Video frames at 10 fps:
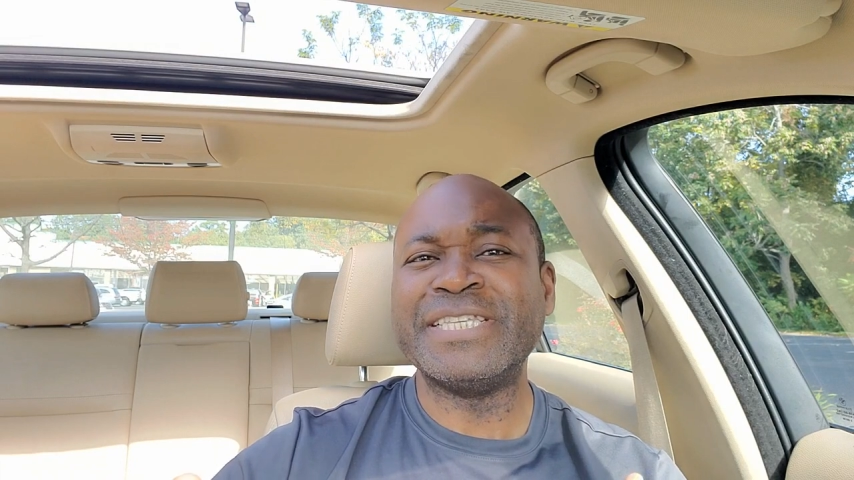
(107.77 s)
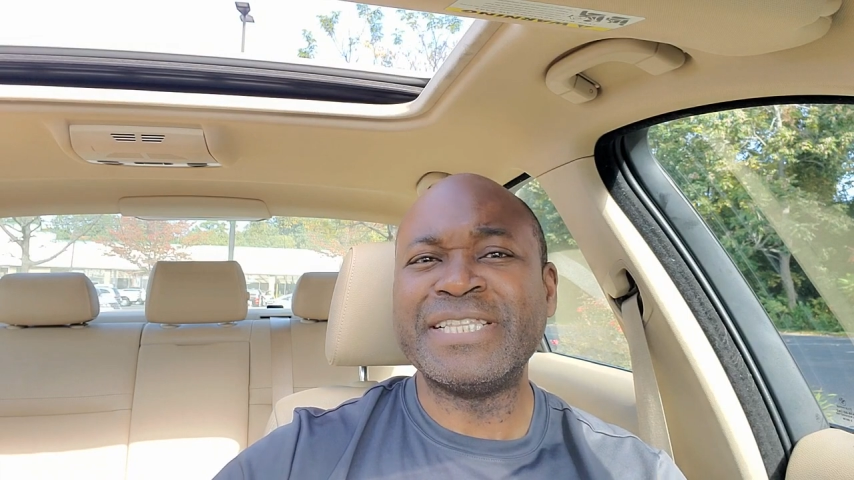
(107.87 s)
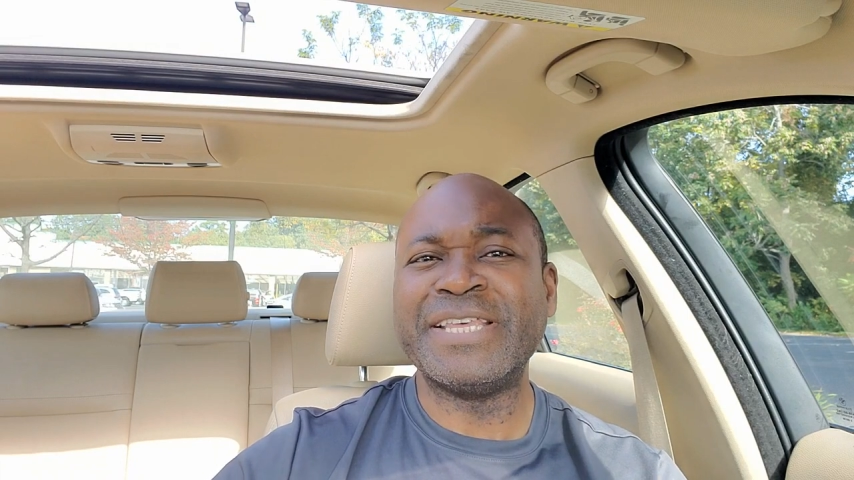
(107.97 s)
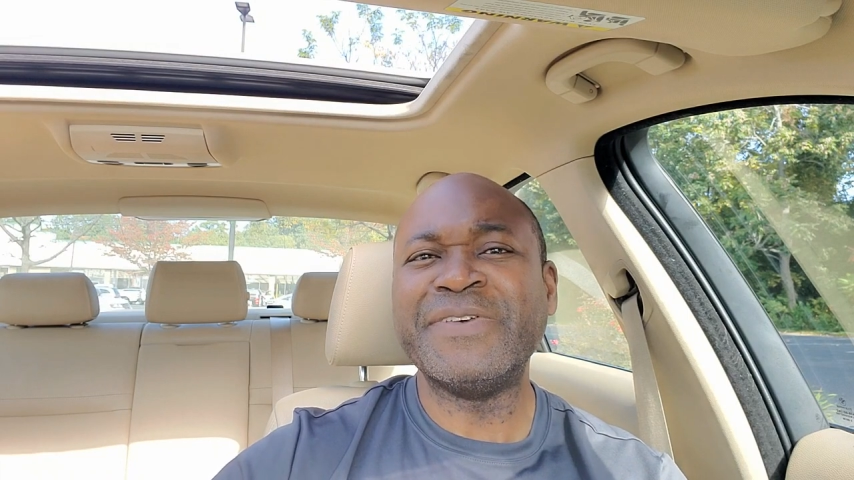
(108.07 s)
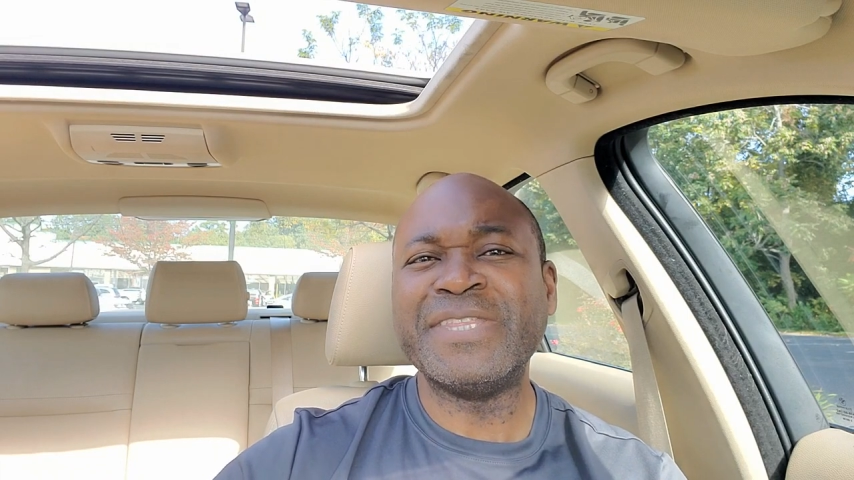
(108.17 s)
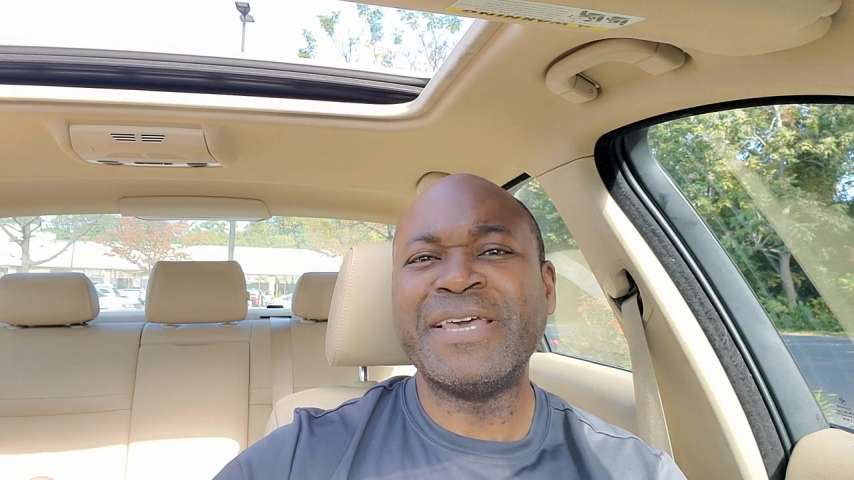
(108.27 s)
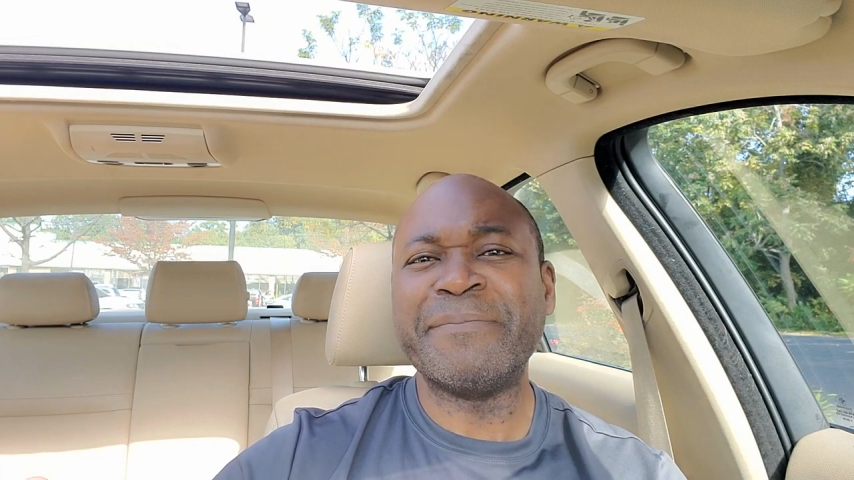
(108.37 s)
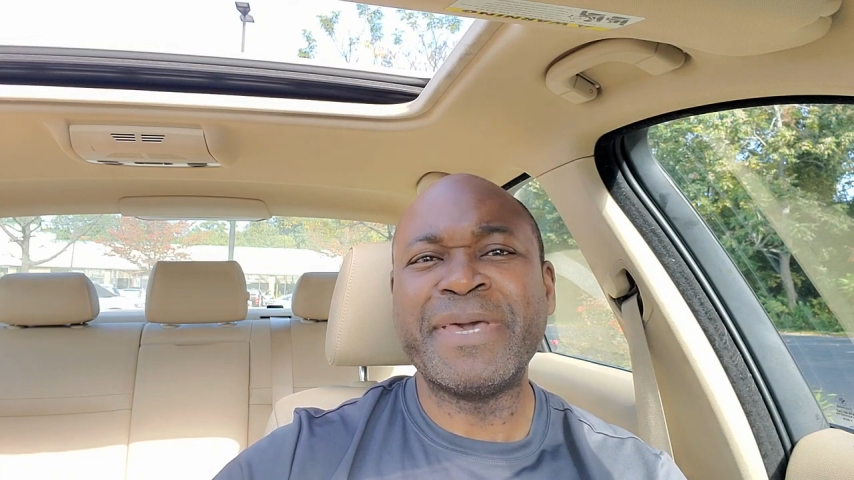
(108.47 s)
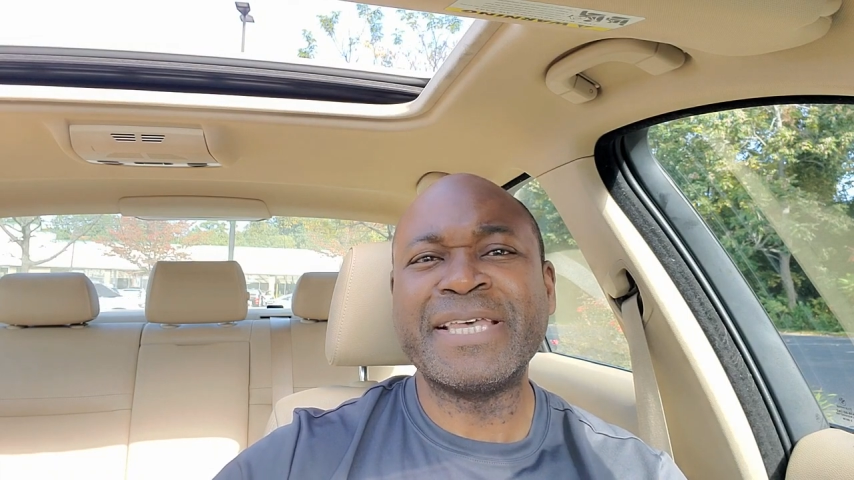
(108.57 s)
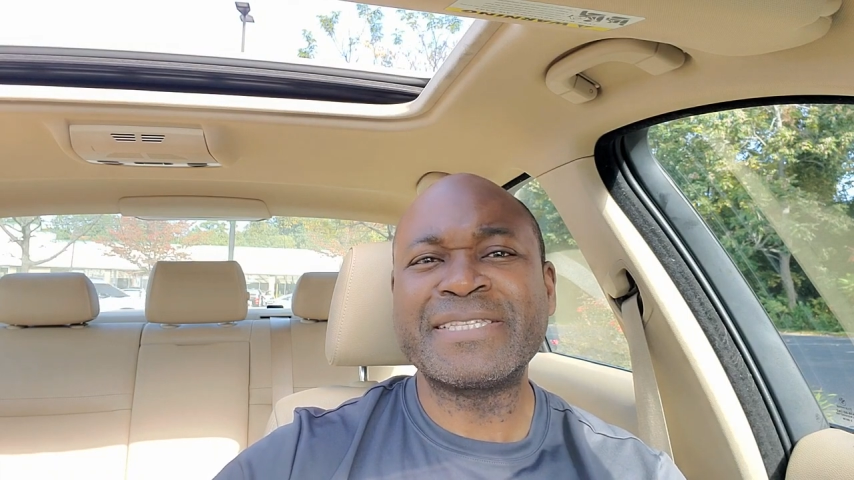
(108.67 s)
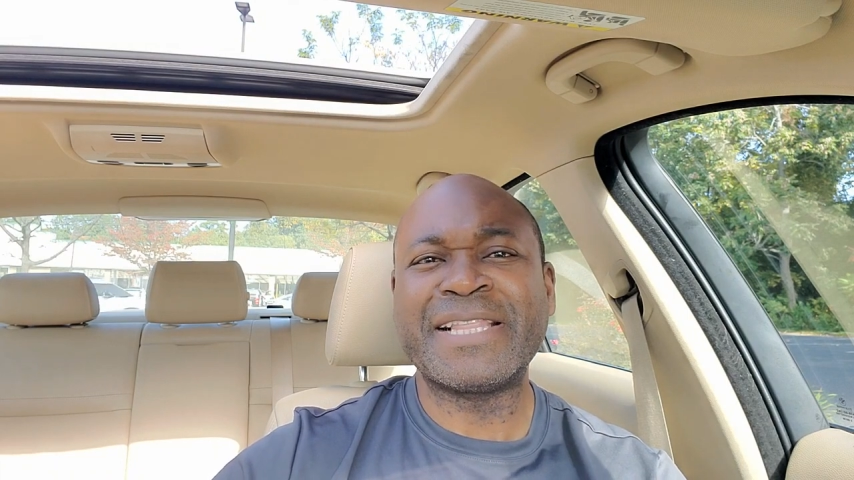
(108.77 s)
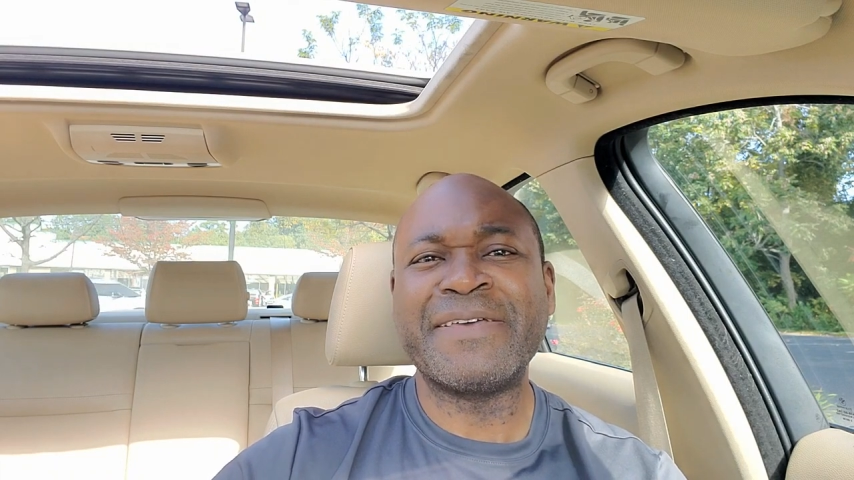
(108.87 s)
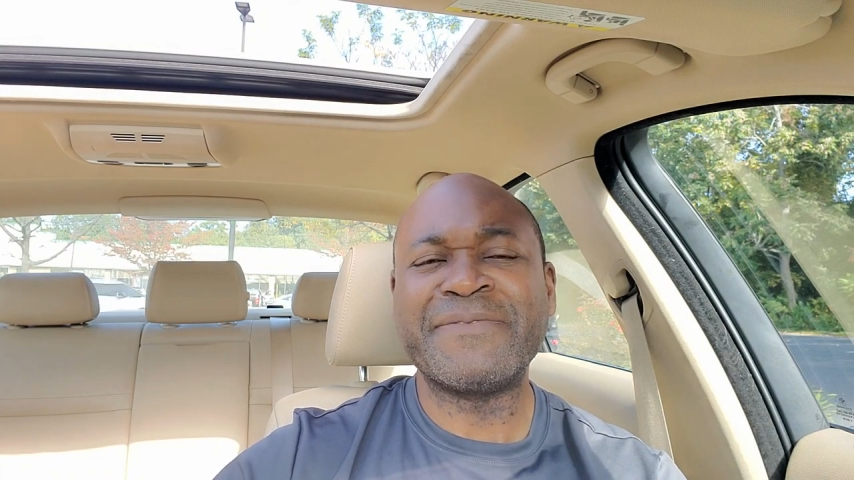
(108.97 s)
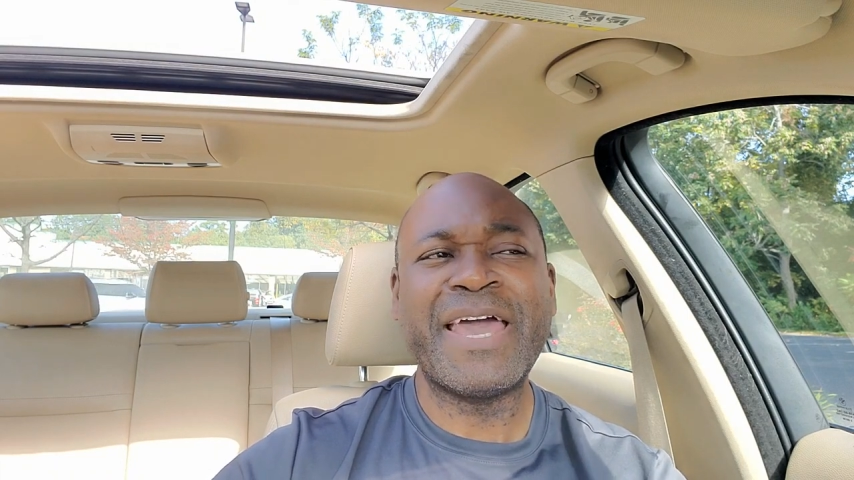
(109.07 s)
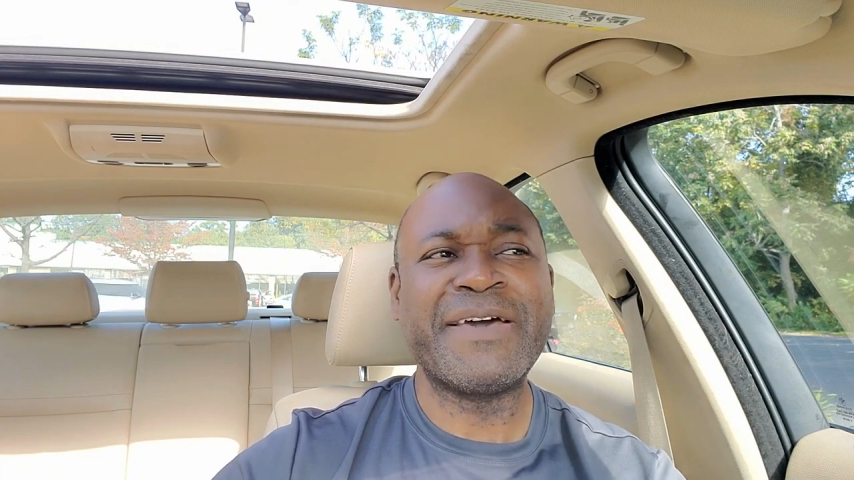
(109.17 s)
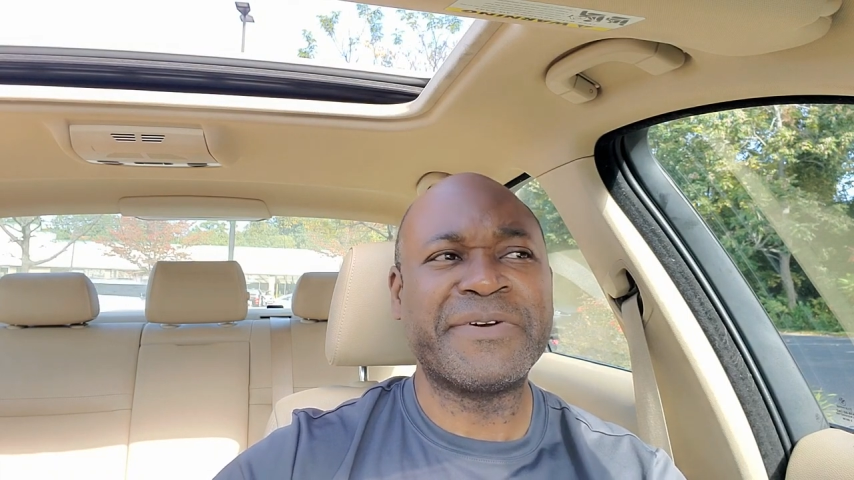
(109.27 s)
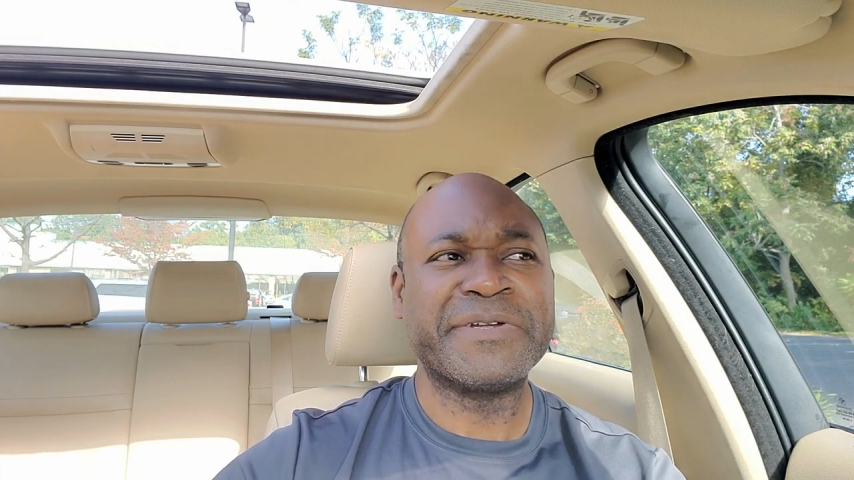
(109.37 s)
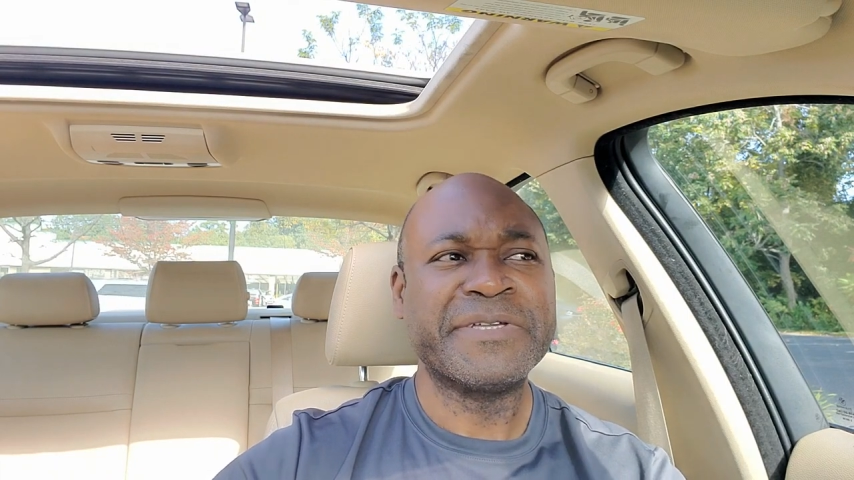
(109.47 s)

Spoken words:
is living their best life ever.